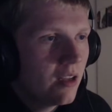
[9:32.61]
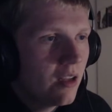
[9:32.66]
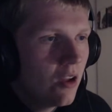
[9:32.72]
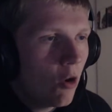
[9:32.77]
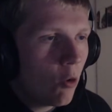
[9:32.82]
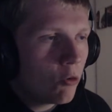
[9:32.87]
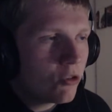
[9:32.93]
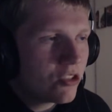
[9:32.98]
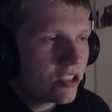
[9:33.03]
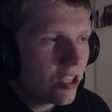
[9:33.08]

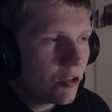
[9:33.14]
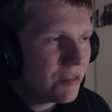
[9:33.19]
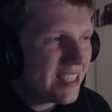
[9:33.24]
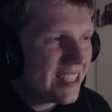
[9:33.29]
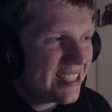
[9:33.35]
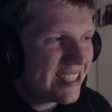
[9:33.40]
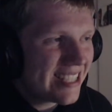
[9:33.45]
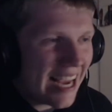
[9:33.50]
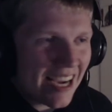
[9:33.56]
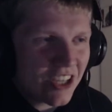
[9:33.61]
Also,
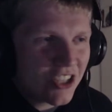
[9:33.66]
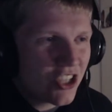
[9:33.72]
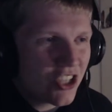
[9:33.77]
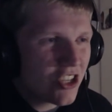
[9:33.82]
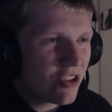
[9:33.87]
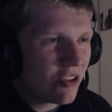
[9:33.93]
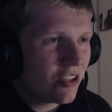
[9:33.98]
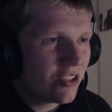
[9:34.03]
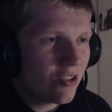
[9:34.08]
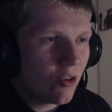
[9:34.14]
these textures
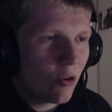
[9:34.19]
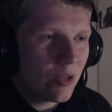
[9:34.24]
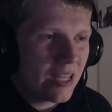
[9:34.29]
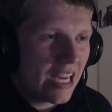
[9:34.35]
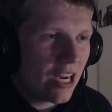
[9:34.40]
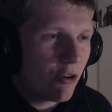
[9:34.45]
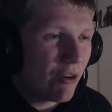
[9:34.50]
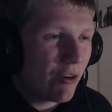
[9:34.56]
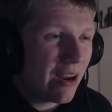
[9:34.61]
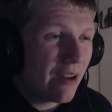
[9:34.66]
on the door, the
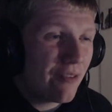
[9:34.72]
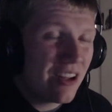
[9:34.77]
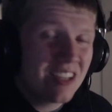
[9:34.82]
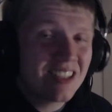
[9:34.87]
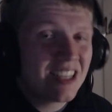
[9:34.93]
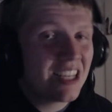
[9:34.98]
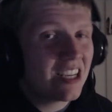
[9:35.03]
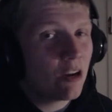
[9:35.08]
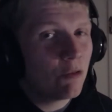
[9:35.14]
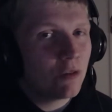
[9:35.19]
engravings,
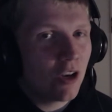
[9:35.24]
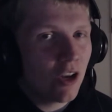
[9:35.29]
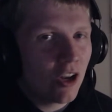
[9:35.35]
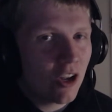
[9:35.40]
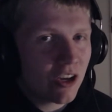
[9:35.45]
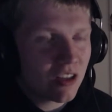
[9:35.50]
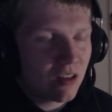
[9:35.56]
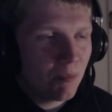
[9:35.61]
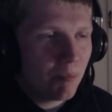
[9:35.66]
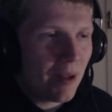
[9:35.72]
they don't
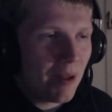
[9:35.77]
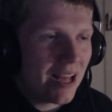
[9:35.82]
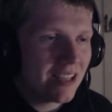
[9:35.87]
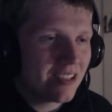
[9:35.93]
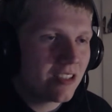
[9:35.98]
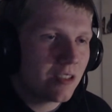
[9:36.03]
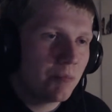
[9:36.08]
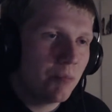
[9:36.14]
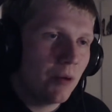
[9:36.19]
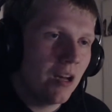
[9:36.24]
look the
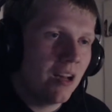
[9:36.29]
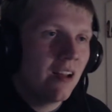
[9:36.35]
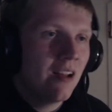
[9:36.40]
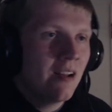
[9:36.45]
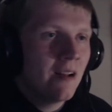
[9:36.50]
best, but